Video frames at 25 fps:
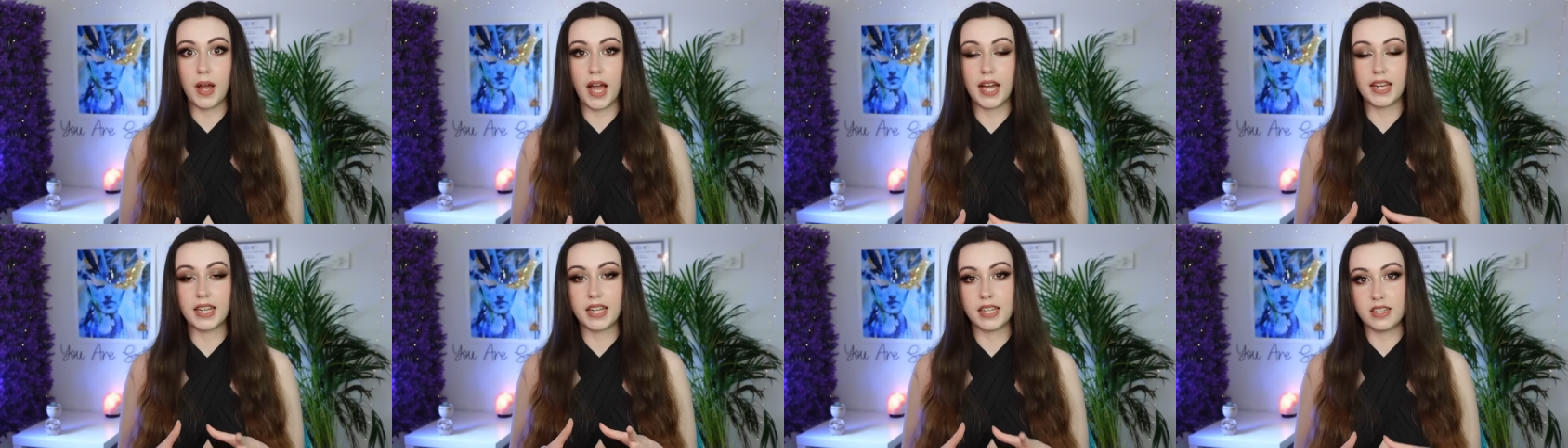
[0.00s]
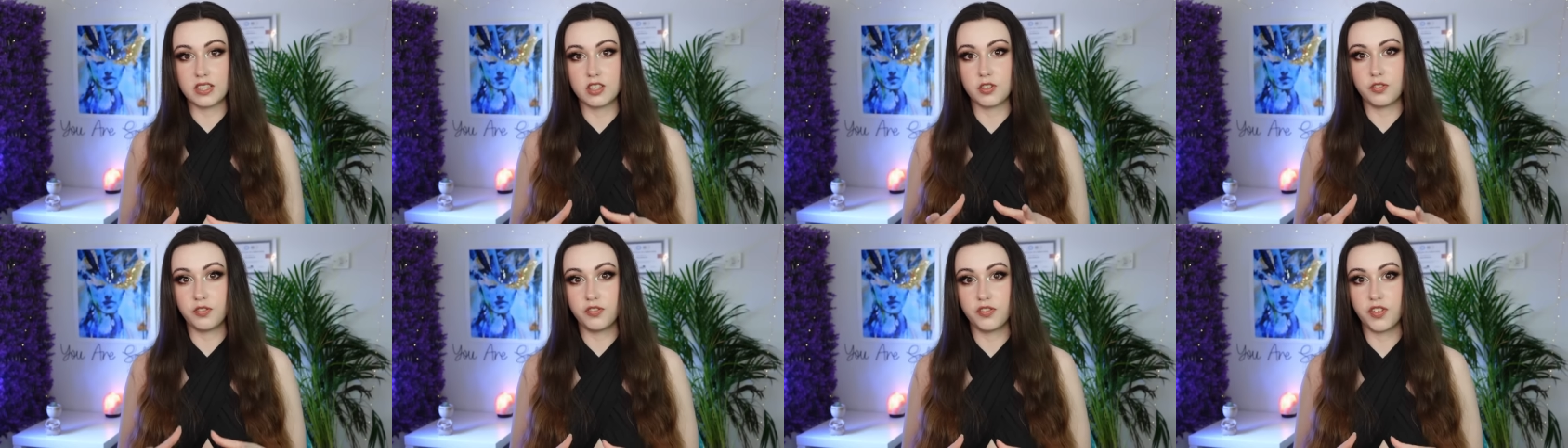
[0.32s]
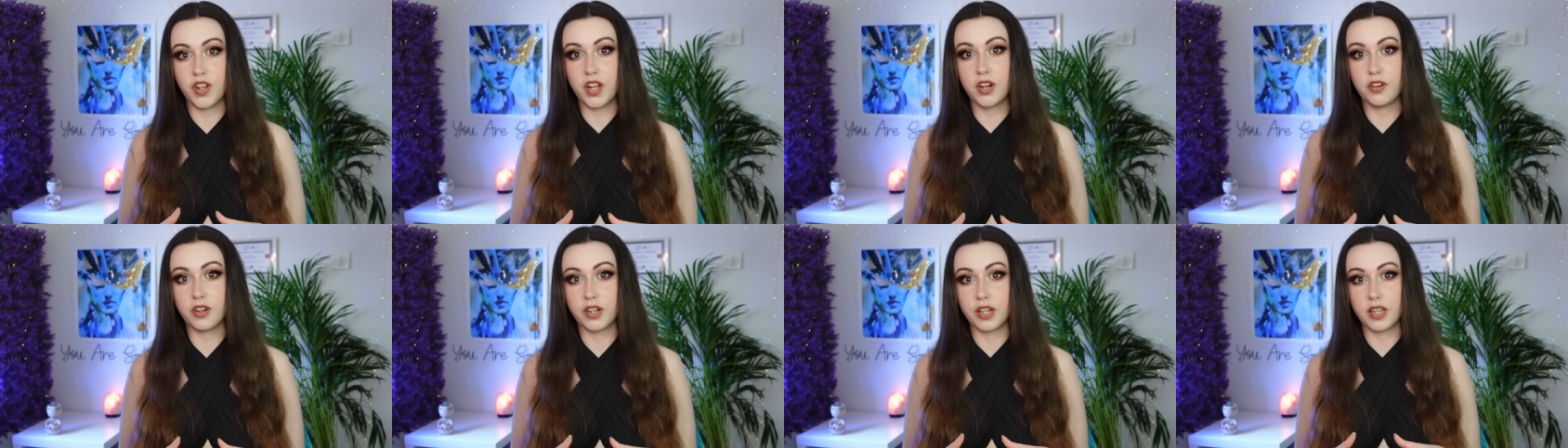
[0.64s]
and
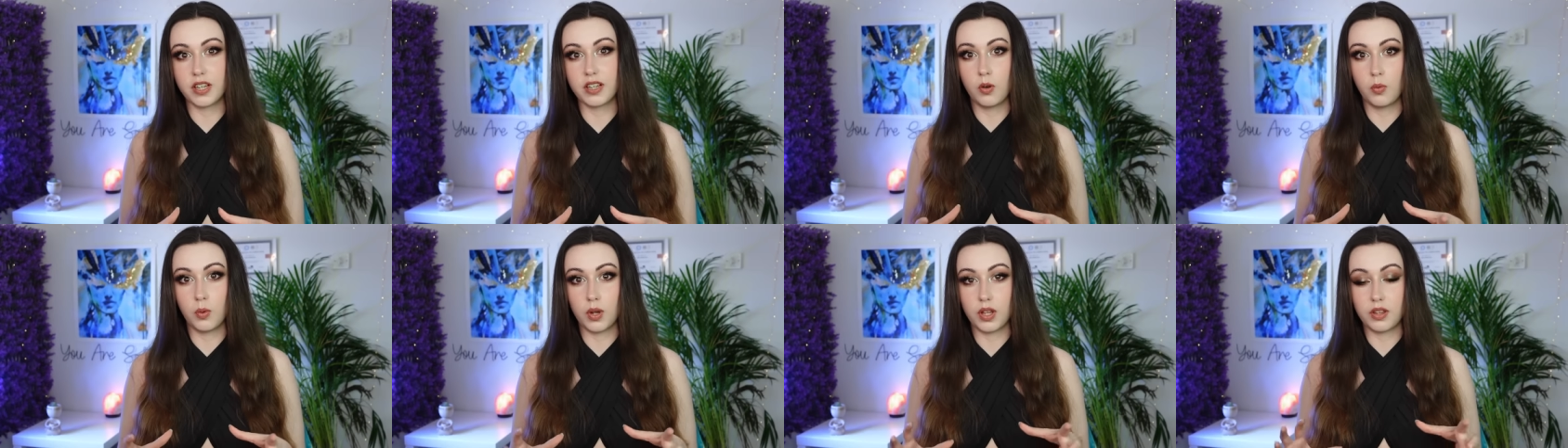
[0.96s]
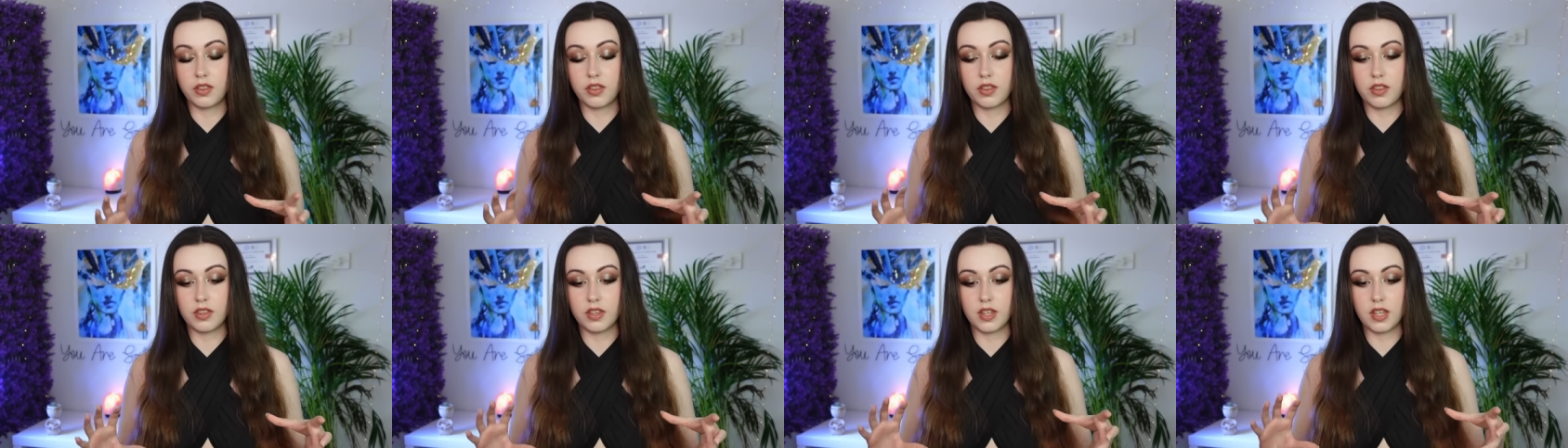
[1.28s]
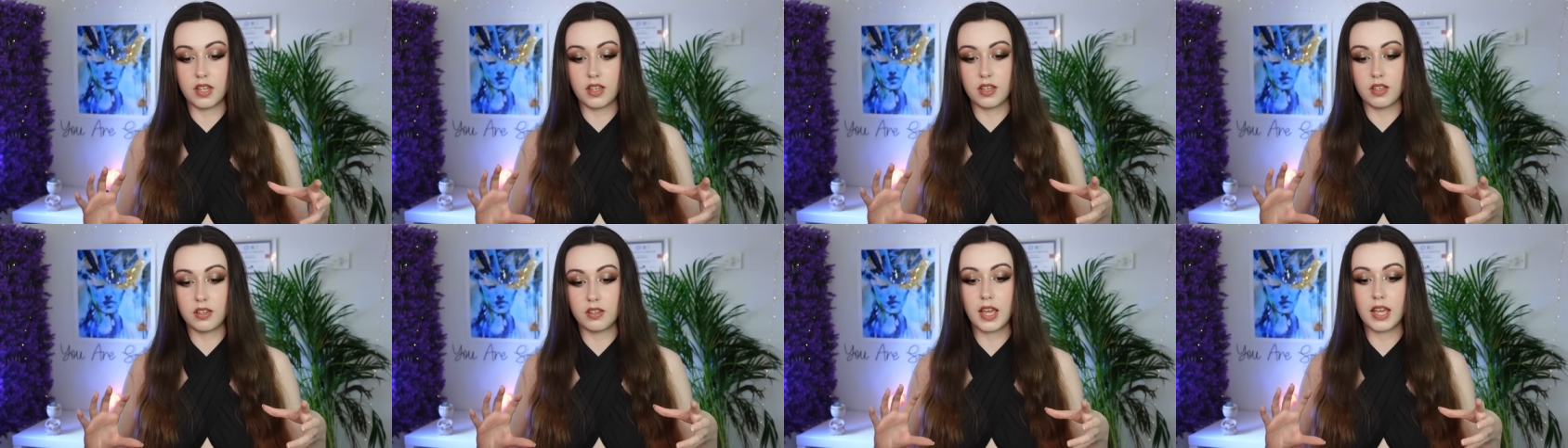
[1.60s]
interfering with
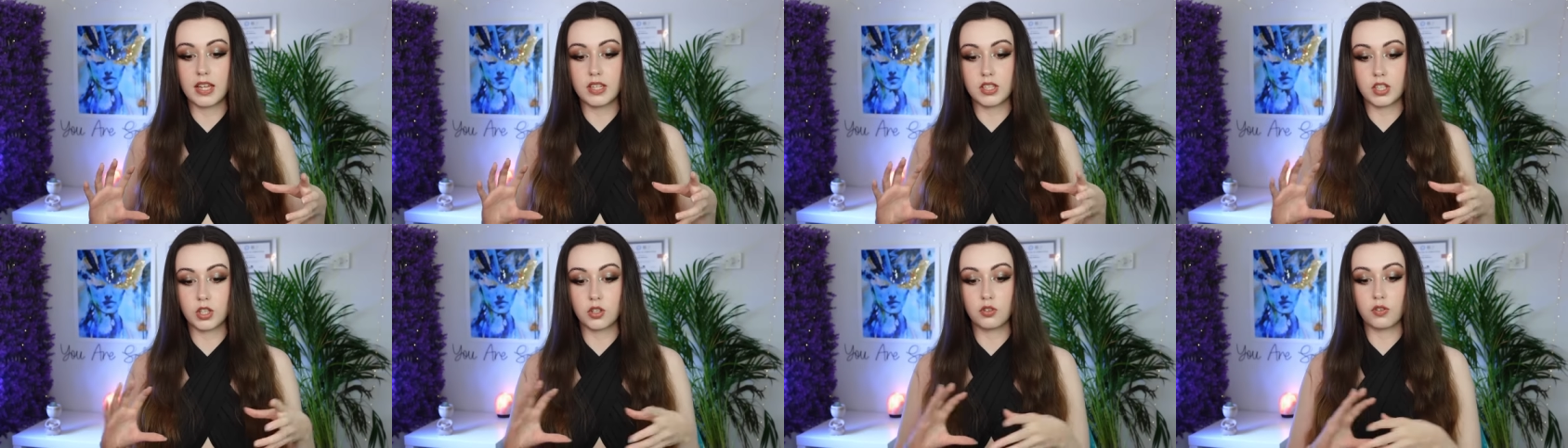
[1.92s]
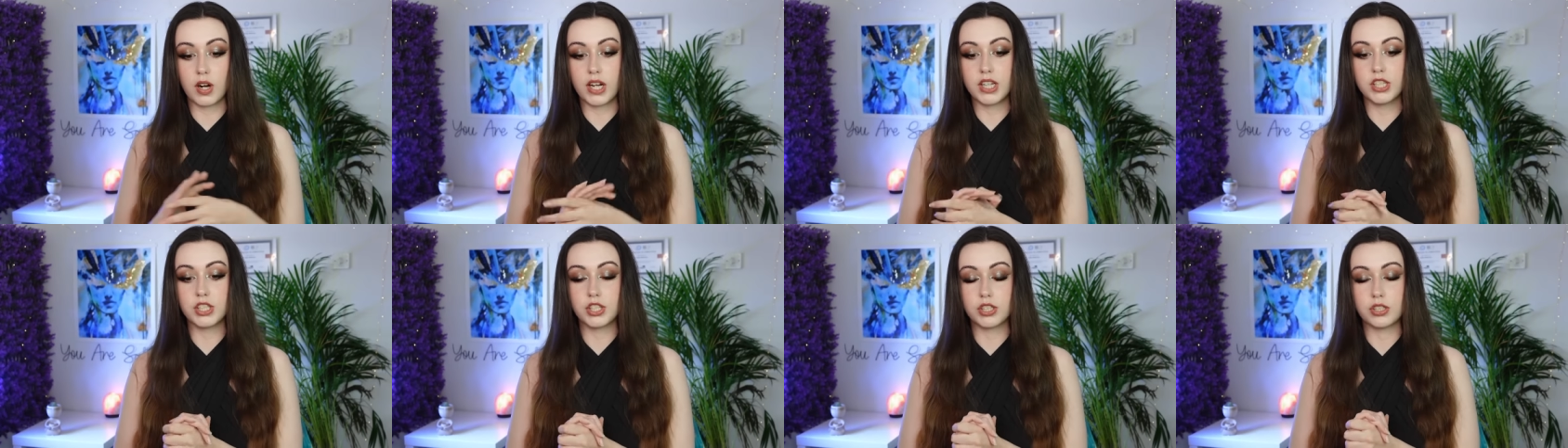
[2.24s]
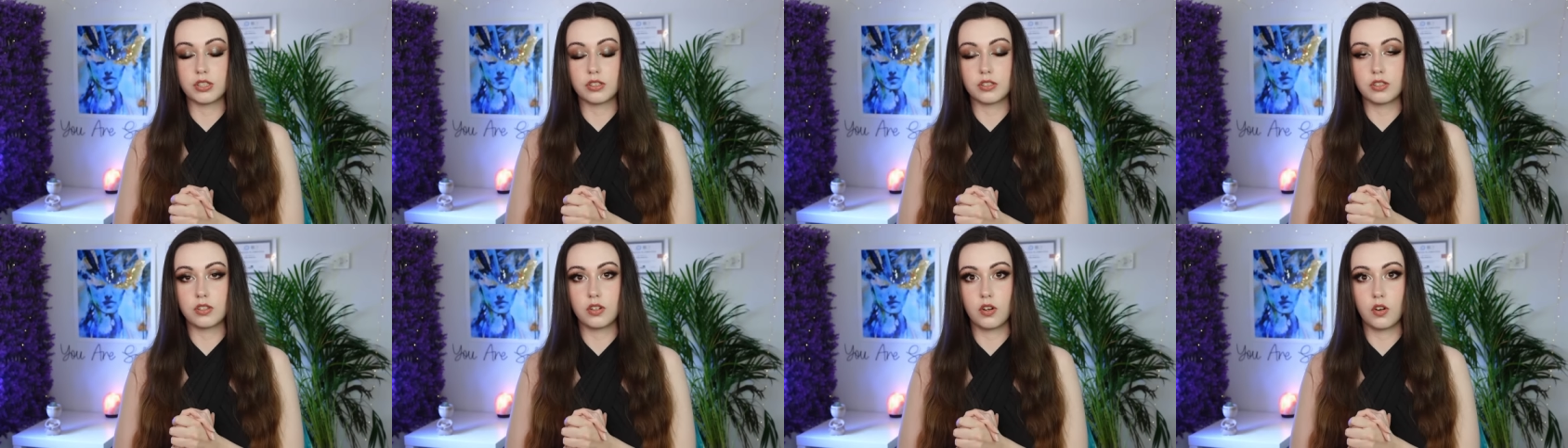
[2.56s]
the integration